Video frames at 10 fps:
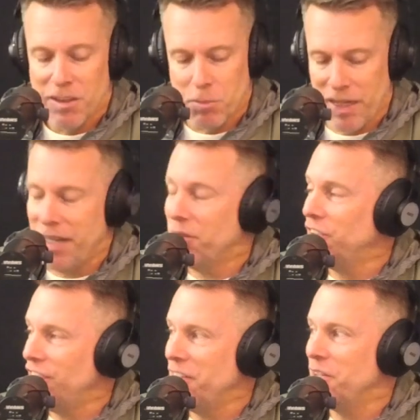But anyway,
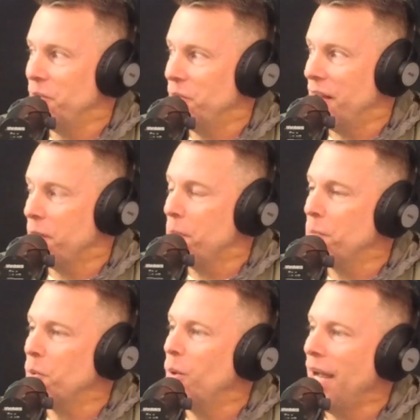Shen Yun, the
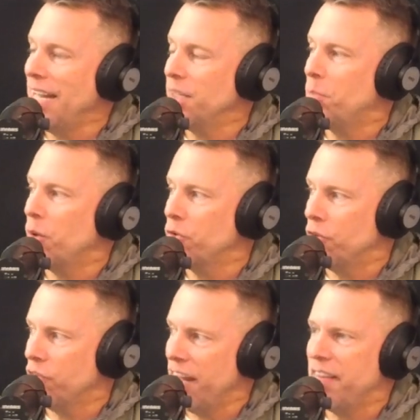people who hang the
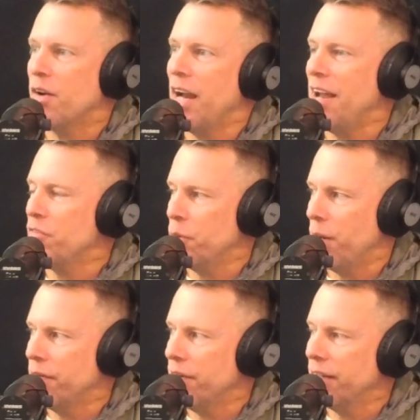posters, and they're
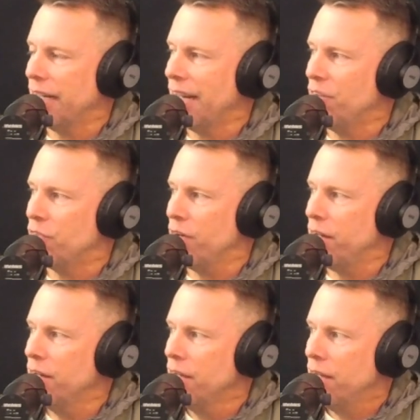everywhere. They're in like
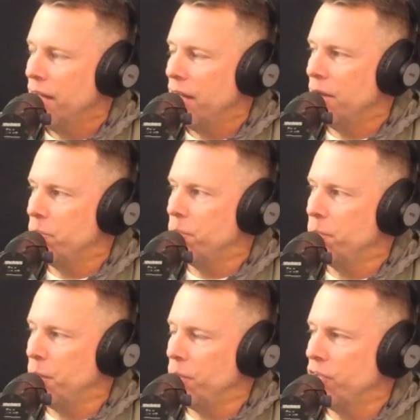every
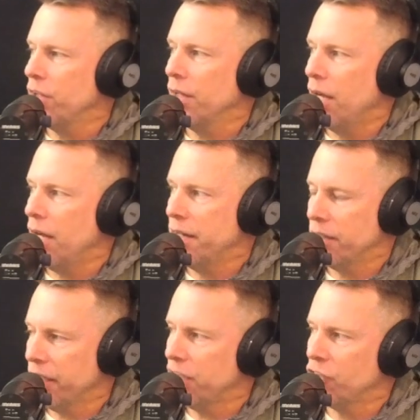beauty salon
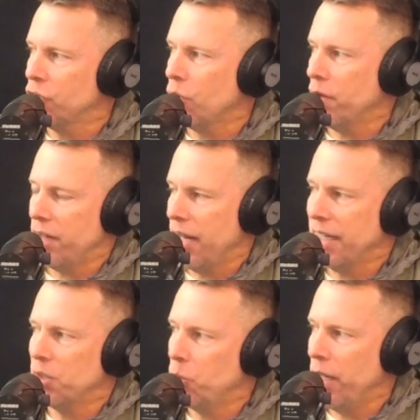and liquor store. They
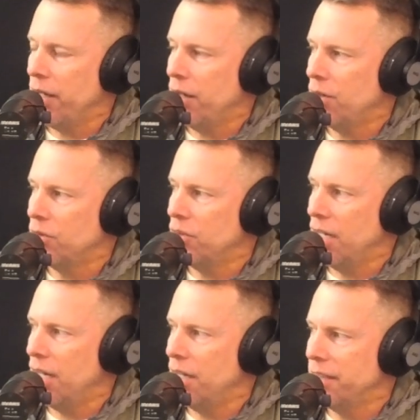hang in the
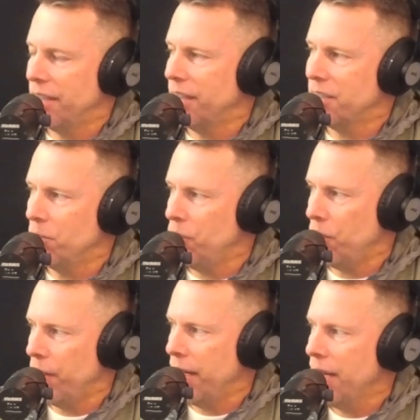window. They let them
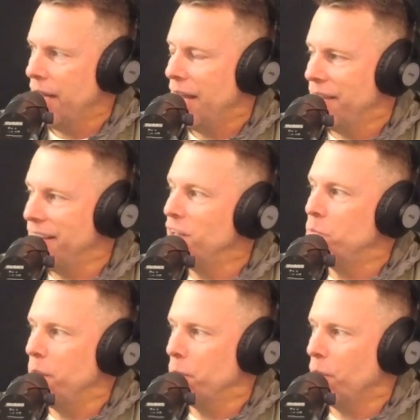do it. These
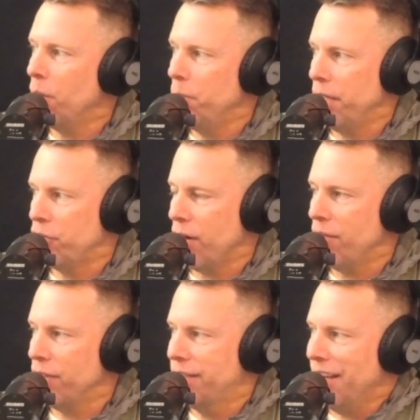people are being
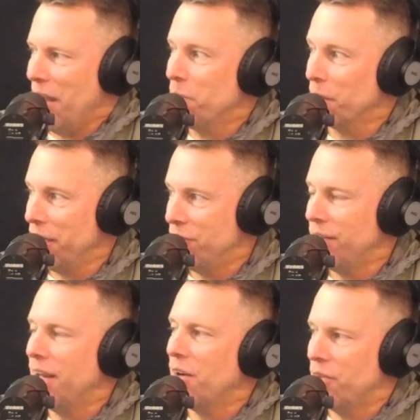trafficked, I believe.
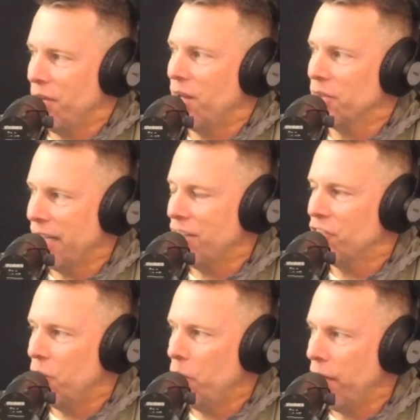They are held
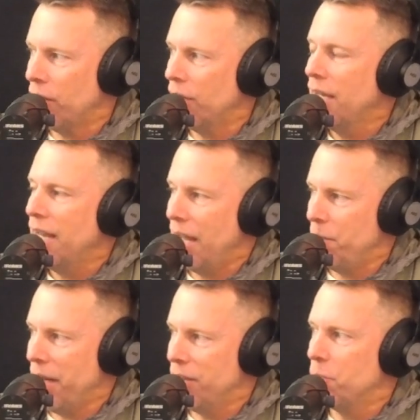against their will
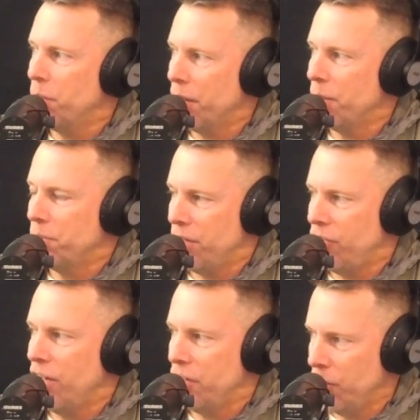and made to put up the
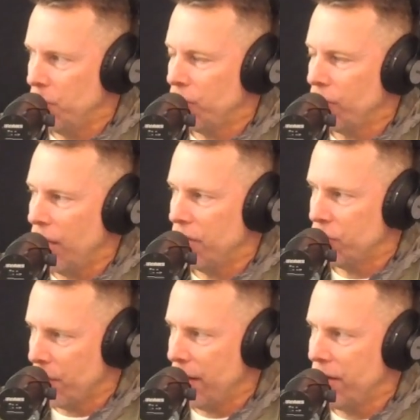Shen Yun signs
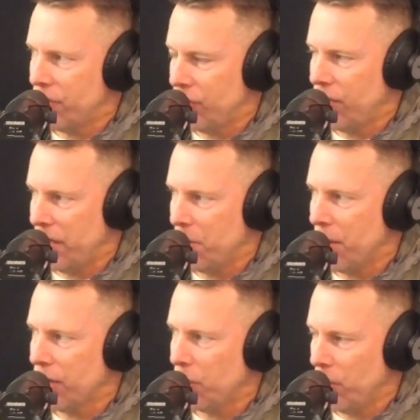throughout every city in
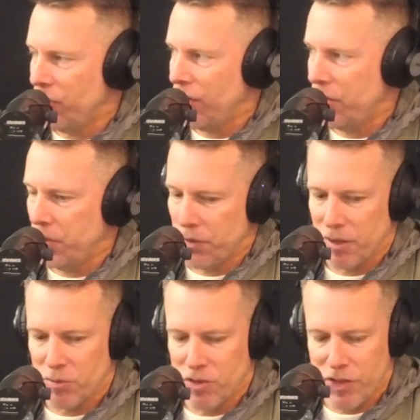America when Shen Yun
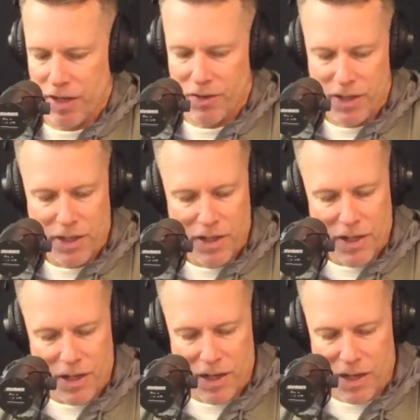comes to town.
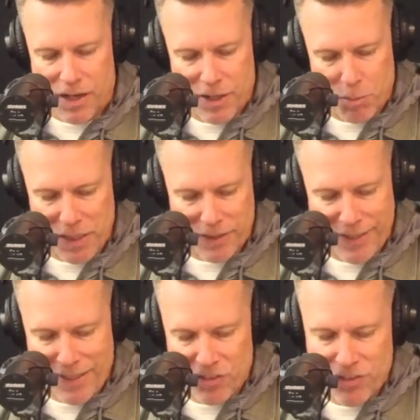It'll be at
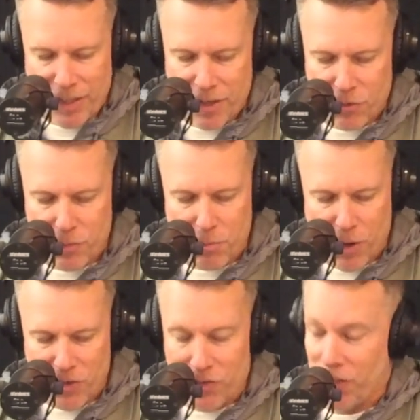Lincoln Center from
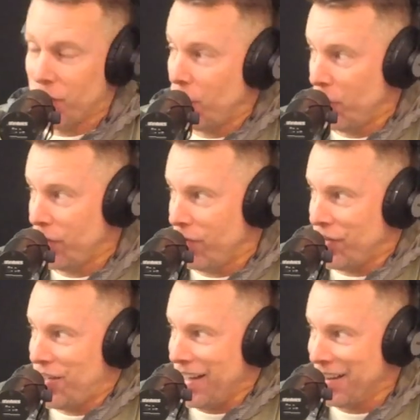March 6th to the
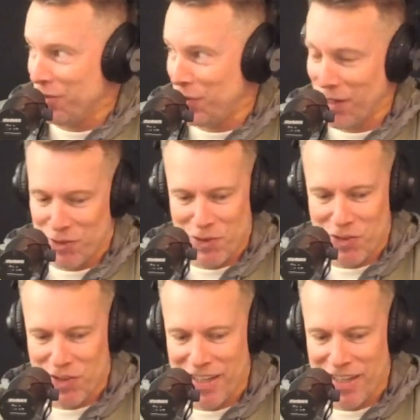17th if you guys are interested.